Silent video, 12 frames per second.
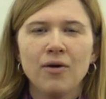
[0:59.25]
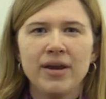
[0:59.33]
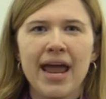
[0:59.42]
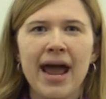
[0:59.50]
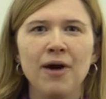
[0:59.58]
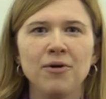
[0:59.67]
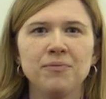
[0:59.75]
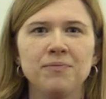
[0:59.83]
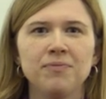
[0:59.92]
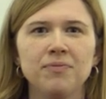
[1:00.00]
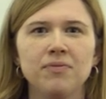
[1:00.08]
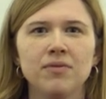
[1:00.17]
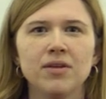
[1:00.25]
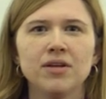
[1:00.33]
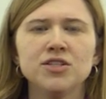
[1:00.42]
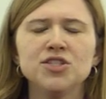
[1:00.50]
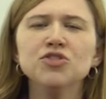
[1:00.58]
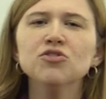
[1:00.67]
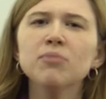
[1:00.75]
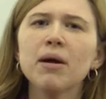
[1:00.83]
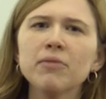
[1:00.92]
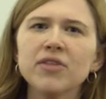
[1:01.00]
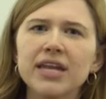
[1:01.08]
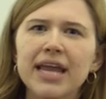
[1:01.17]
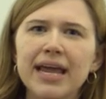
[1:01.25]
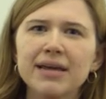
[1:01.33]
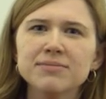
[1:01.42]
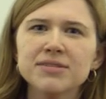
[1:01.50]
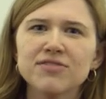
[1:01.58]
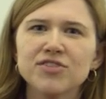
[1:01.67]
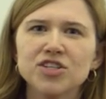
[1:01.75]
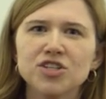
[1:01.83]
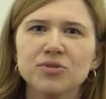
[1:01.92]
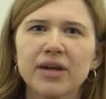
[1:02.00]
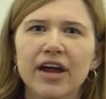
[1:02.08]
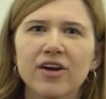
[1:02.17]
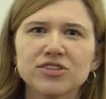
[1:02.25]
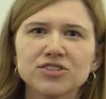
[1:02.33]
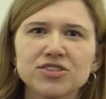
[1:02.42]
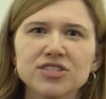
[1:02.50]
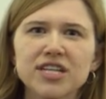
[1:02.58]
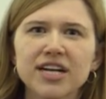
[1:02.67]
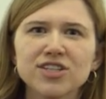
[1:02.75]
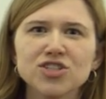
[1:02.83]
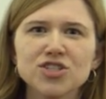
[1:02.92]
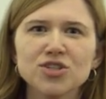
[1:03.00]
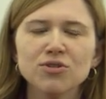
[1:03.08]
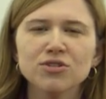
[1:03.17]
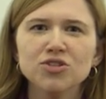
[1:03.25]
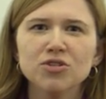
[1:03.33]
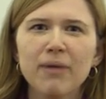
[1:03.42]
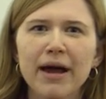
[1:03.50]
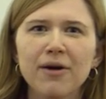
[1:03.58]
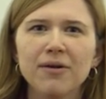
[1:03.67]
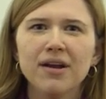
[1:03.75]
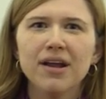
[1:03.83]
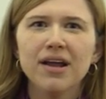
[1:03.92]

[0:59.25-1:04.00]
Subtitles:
Now, do you remember the names of the two characters that I just told you about?